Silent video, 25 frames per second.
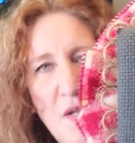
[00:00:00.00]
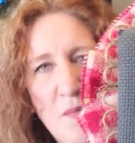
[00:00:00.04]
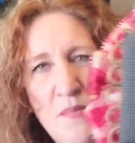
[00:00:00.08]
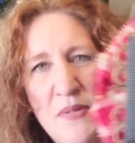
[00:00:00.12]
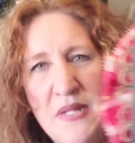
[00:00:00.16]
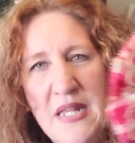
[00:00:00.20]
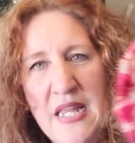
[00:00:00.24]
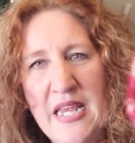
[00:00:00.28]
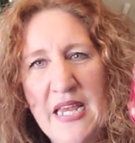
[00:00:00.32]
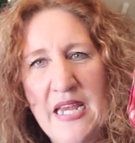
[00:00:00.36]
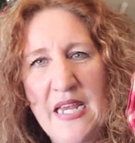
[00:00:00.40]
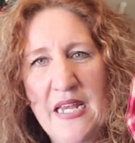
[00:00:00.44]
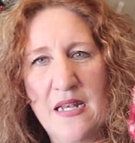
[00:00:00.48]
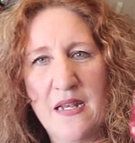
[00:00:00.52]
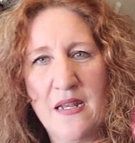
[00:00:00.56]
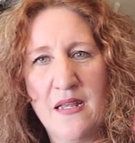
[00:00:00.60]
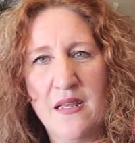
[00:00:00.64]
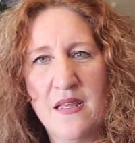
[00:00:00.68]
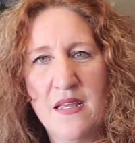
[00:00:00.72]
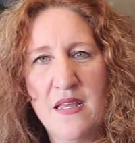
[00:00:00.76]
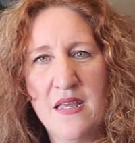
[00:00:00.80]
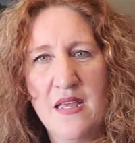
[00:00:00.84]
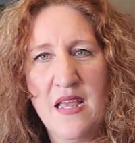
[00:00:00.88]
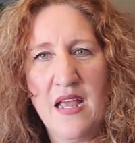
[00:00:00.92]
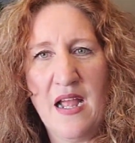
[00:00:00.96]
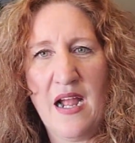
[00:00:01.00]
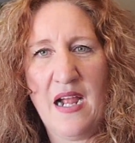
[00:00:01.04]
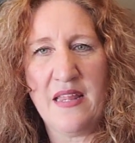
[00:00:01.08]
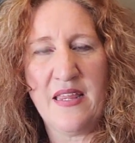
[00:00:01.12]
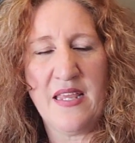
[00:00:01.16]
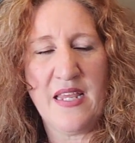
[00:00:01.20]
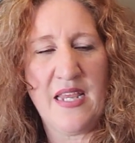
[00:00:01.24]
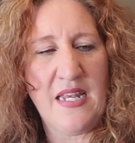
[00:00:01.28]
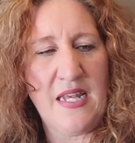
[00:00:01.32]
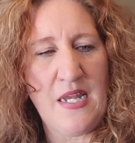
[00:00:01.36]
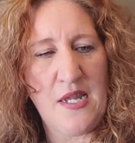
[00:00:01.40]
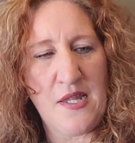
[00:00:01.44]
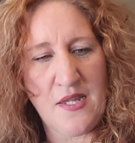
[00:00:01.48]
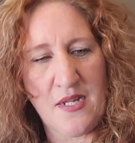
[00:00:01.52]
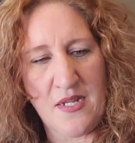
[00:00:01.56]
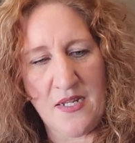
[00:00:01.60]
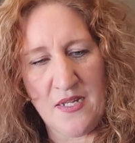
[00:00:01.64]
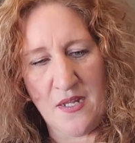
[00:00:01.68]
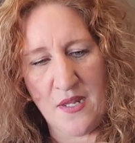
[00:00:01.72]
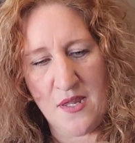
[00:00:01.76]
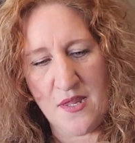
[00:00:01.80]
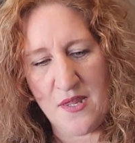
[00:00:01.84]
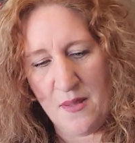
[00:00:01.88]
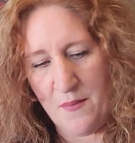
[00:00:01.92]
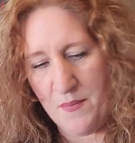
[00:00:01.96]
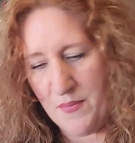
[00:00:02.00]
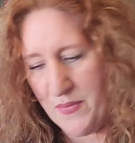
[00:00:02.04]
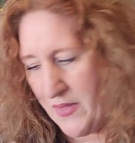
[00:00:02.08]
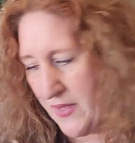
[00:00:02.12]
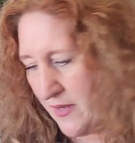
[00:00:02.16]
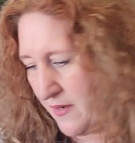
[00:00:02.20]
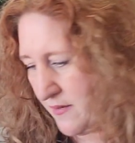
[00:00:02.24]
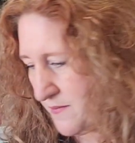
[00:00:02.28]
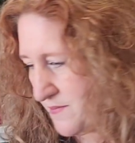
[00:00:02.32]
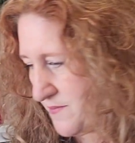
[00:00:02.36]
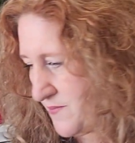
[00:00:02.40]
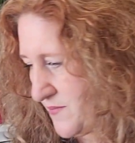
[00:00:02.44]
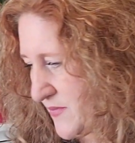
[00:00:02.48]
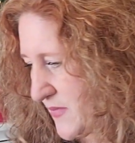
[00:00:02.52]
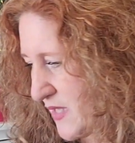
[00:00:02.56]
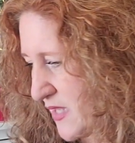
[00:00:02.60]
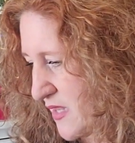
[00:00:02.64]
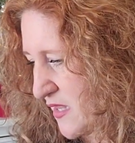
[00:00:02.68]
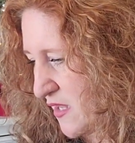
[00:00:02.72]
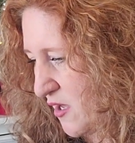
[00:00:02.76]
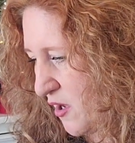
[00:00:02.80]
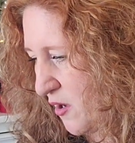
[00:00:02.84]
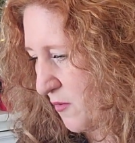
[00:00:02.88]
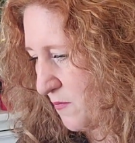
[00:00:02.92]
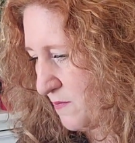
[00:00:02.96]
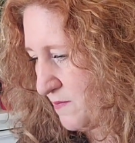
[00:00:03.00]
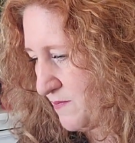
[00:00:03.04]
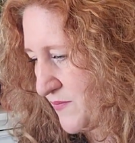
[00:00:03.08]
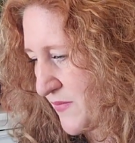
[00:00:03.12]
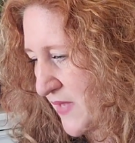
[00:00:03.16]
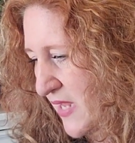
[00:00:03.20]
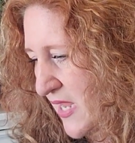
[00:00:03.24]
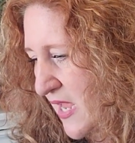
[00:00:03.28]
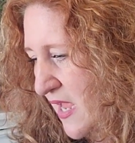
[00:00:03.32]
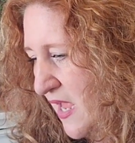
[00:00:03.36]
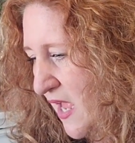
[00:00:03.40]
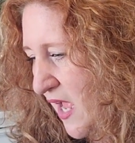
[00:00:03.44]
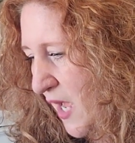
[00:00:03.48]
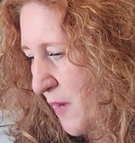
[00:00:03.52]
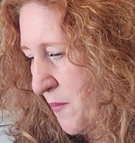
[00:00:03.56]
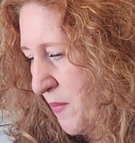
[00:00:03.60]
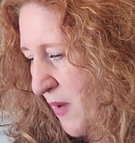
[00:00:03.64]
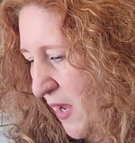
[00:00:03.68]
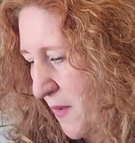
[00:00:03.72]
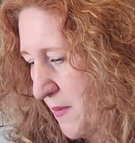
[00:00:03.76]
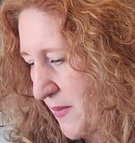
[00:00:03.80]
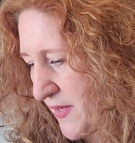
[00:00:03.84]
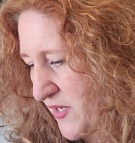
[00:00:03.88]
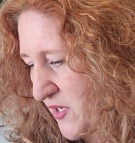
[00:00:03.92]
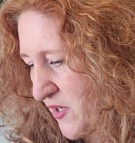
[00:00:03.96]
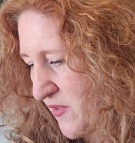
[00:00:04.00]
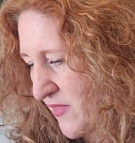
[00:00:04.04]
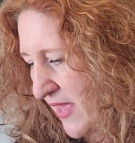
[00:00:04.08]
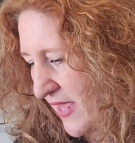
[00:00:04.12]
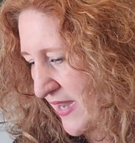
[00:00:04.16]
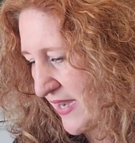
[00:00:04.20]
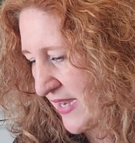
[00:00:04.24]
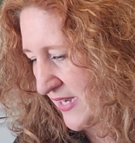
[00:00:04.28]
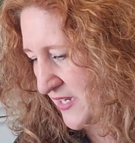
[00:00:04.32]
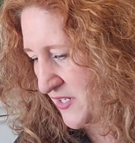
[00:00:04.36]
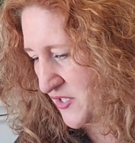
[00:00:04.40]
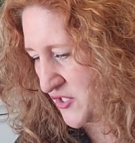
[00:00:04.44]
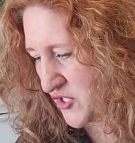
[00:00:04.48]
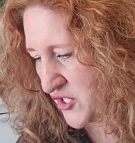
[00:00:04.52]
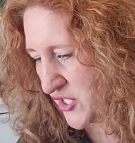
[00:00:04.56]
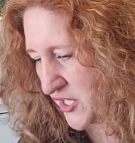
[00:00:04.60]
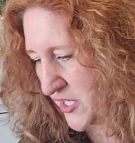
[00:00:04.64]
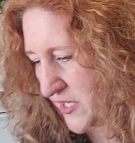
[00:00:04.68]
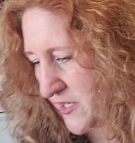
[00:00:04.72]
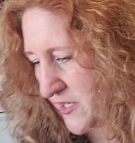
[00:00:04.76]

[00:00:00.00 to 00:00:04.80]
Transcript: a little plain. I think it needs a little something. So I'll probably do that next